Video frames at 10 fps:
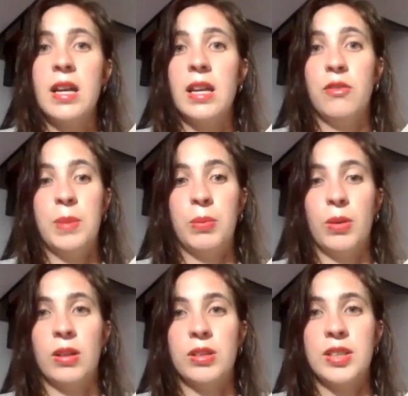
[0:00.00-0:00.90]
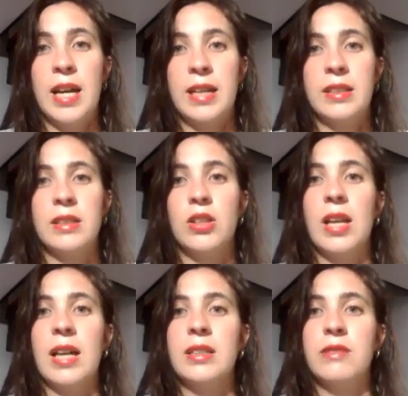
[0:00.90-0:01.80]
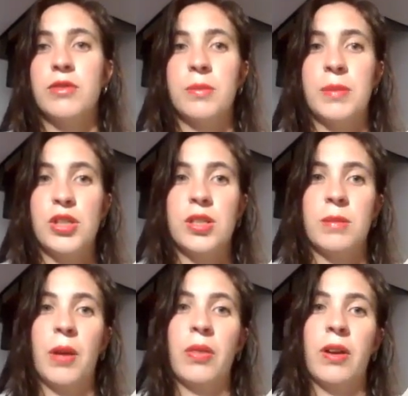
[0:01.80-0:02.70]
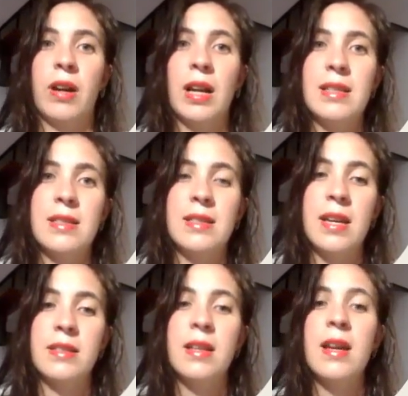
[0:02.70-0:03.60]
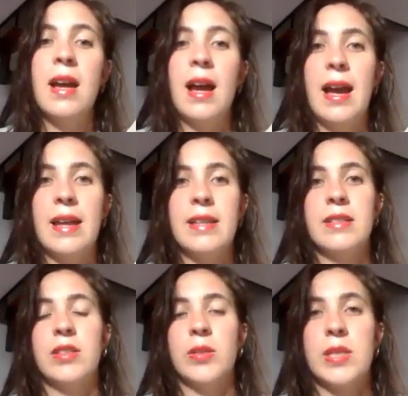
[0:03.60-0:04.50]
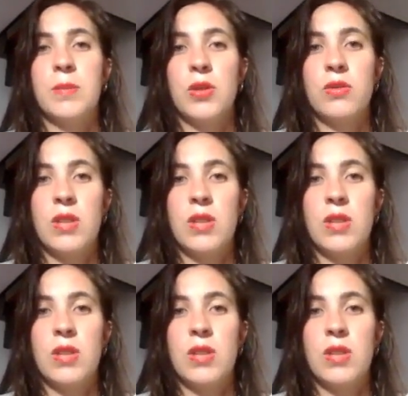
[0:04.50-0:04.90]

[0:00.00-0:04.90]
if people are detected, collect information about their health state and their response